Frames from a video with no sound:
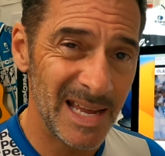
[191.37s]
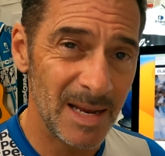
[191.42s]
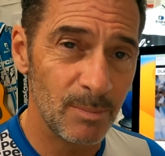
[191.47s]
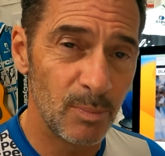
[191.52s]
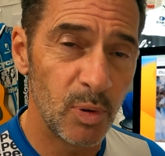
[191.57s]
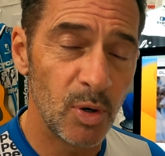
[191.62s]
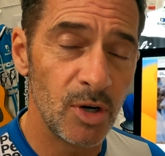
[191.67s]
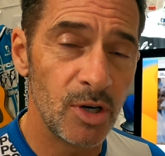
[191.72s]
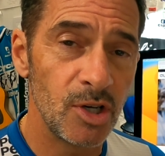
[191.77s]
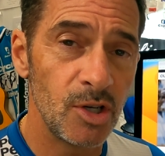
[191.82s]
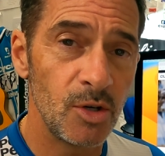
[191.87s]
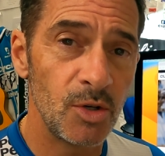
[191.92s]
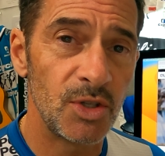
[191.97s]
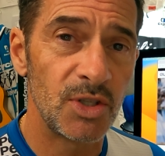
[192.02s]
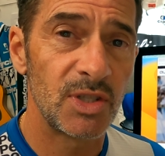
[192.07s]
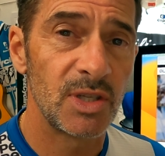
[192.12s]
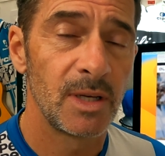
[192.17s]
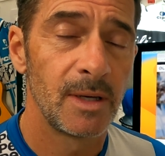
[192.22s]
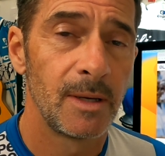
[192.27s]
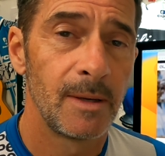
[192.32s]
and
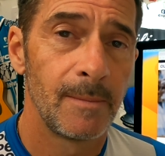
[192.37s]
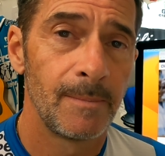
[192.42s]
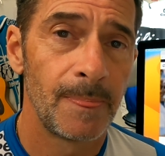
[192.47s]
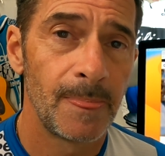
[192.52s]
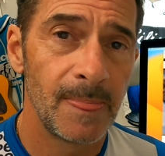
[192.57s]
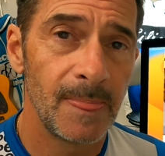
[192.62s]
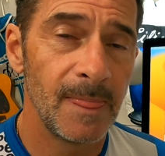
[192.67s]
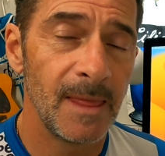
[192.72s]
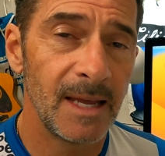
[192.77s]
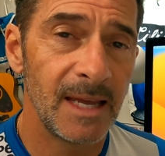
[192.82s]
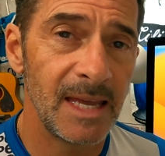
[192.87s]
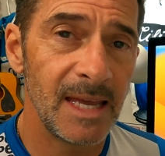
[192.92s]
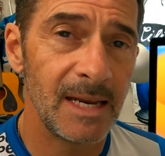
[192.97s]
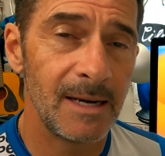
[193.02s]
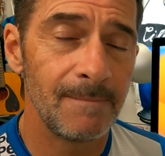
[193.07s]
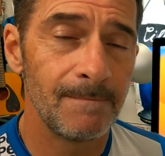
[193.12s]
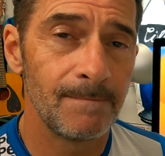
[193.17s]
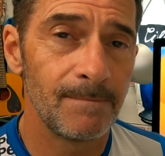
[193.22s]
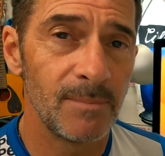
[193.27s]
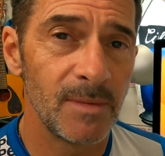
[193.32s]
produce the
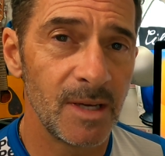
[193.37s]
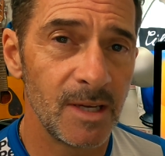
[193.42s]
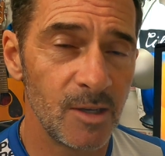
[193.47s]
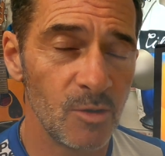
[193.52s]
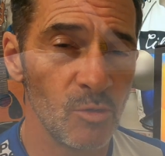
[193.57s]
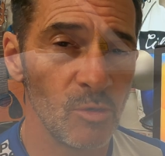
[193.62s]
kit that you